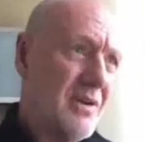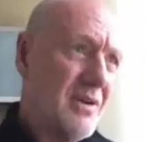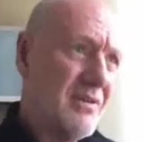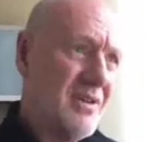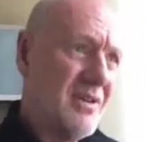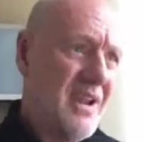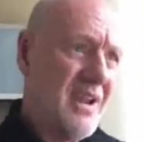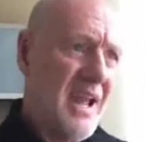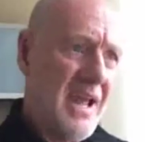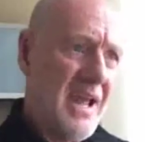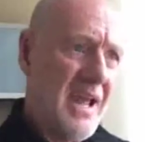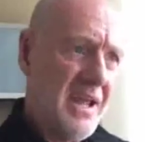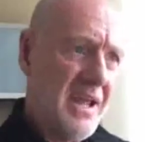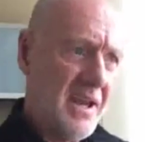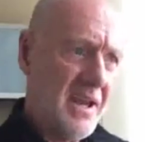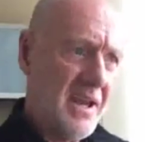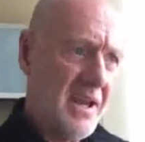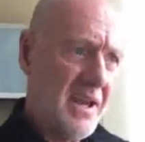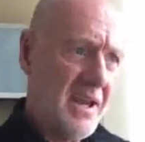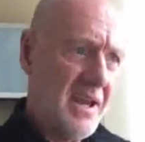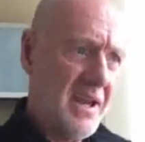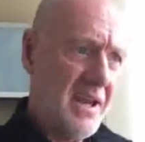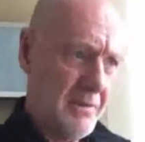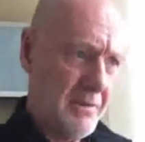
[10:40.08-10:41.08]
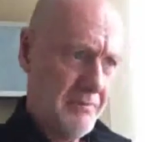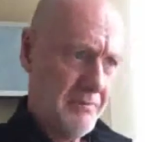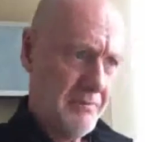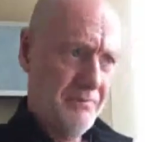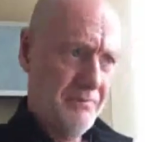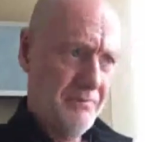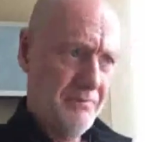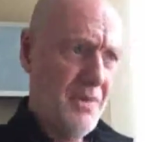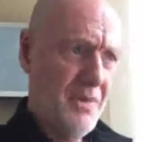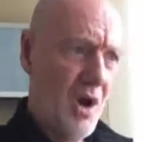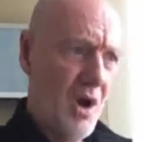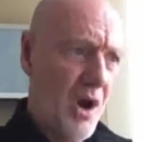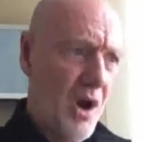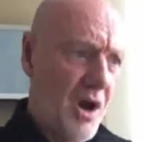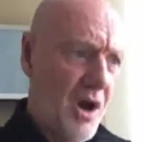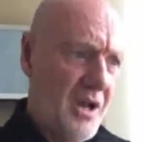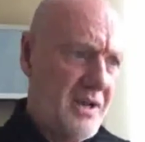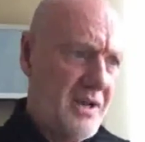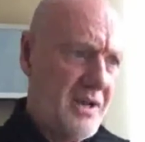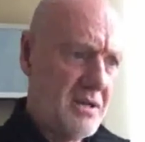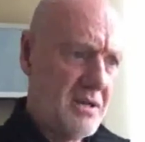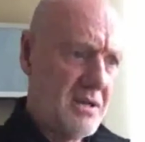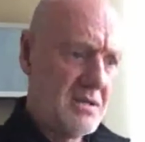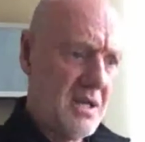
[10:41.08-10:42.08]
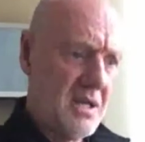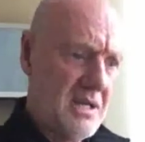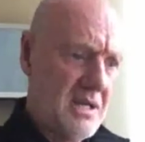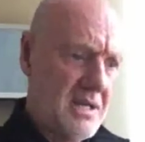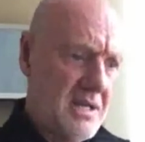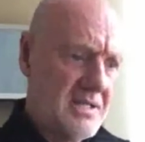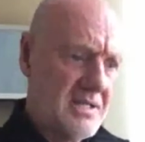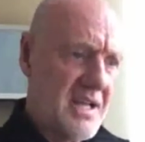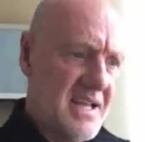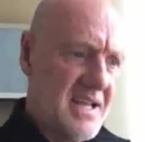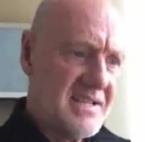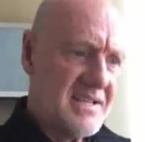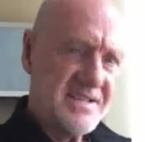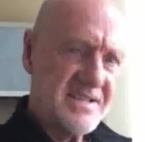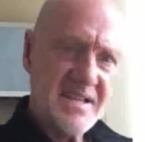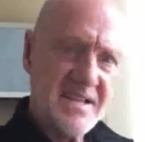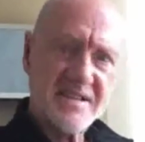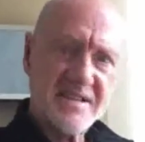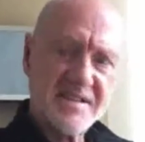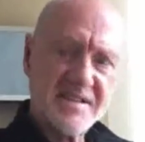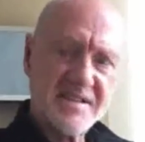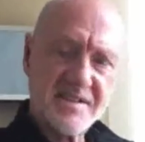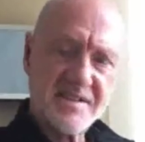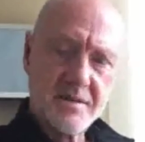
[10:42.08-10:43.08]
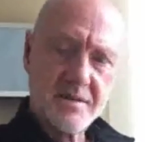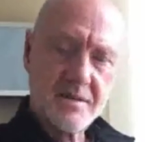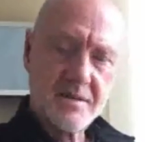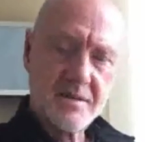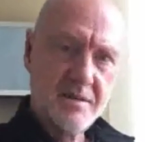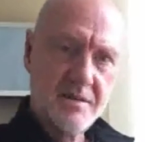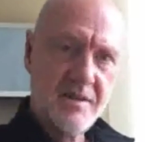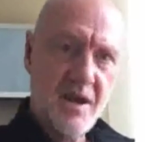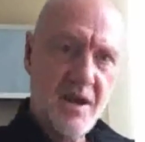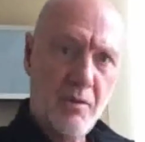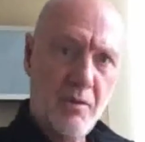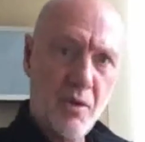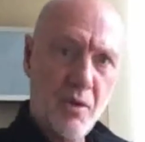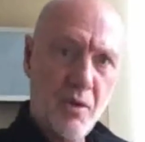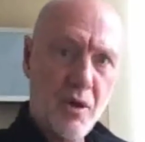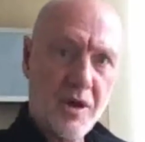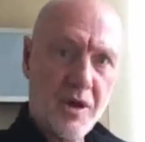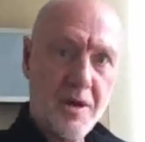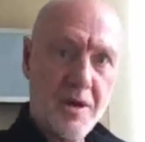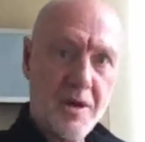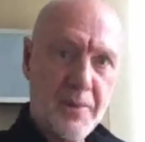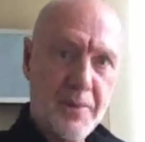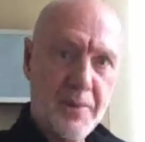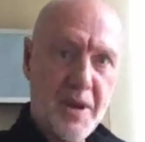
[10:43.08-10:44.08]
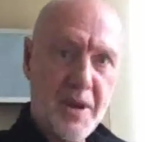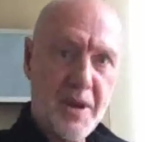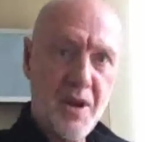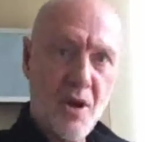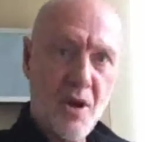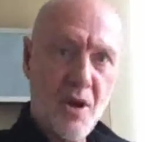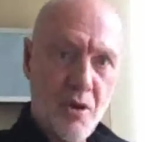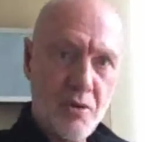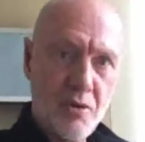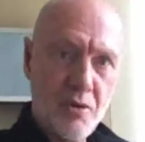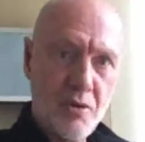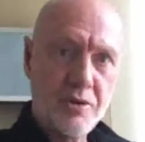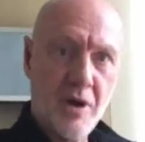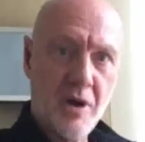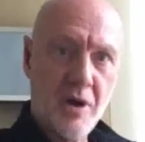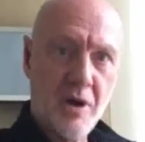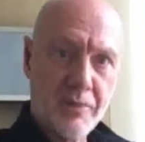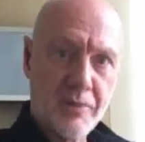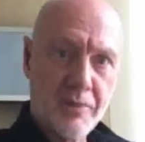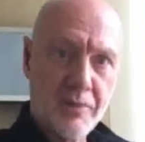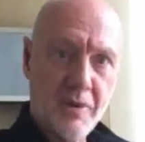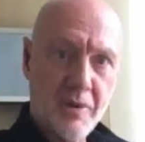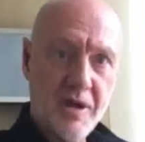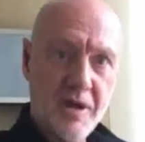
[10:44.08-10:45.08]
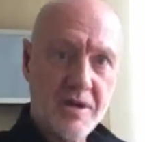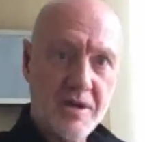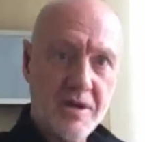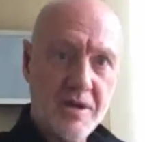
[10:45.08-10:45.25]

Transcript: 280 odd Days Inns that were company-owned and operated